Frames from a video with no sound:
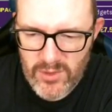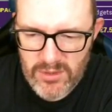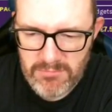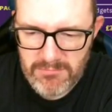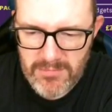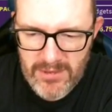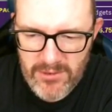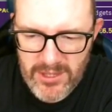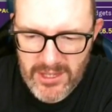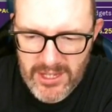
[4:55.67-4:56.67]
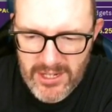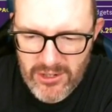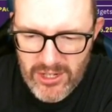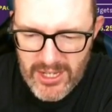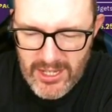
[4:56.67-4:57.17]
to everything they
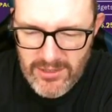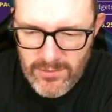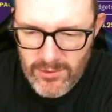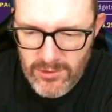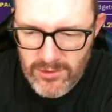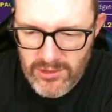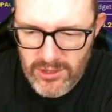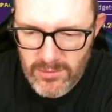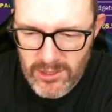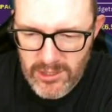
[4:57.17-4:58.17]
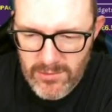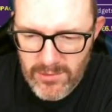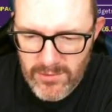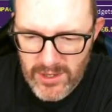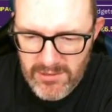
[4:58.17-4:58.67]
initially asked for. So we'll go
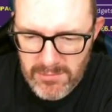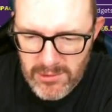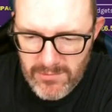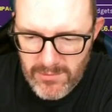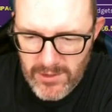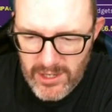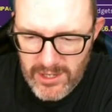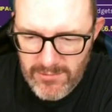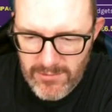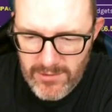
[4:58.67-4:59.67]
for 5.5.